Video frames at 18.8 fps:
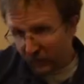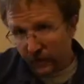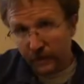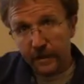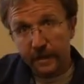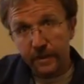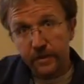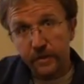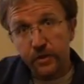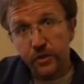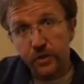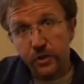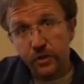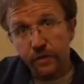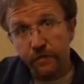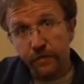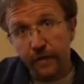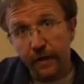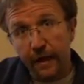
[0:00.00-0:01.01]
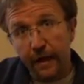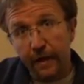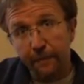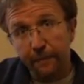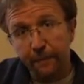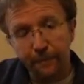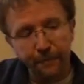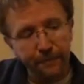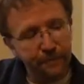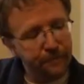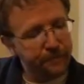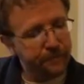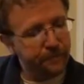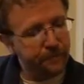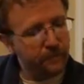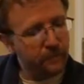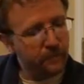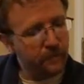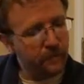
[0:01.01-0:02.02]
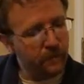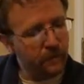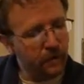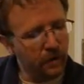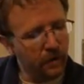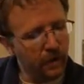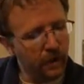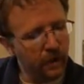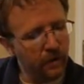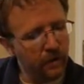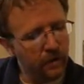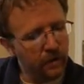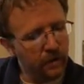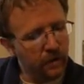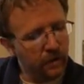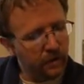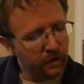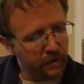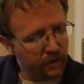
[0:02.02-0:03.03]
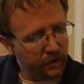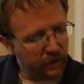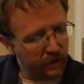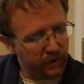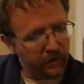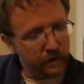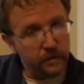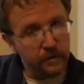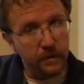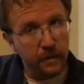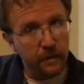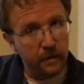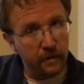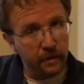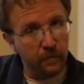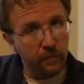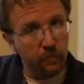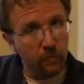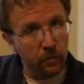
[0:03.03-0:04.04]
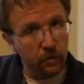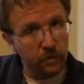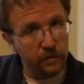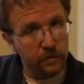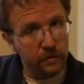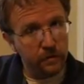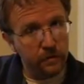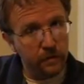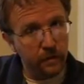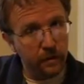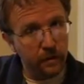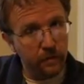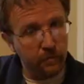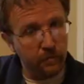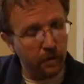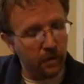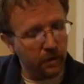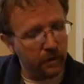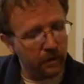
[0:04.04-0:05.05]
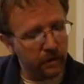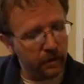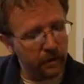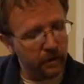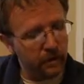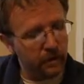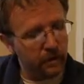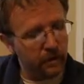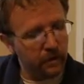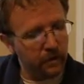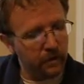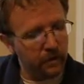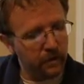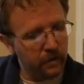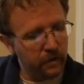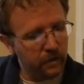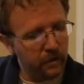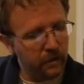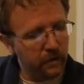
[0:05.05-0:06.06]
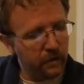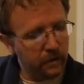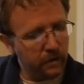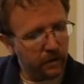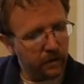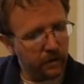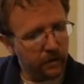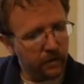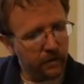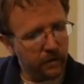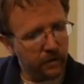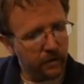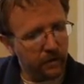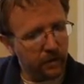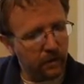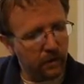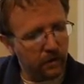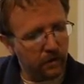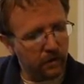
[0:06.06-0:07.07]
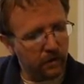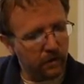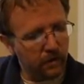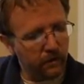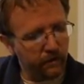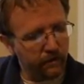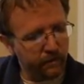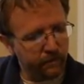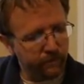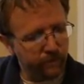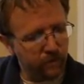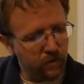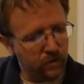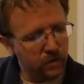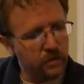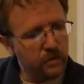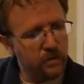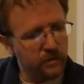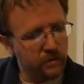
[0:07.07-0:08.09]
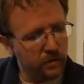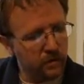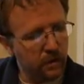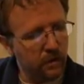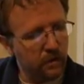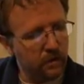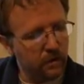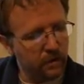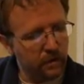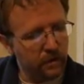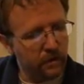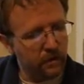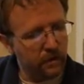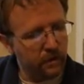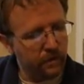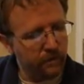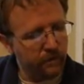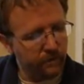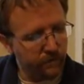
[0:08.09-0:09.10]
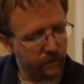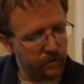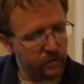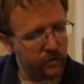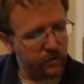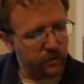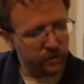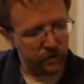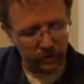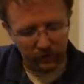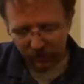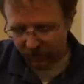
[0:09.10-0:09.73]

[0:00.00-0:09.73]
that's a G flat. All right? And like I said, it works the same on any anything on the first string.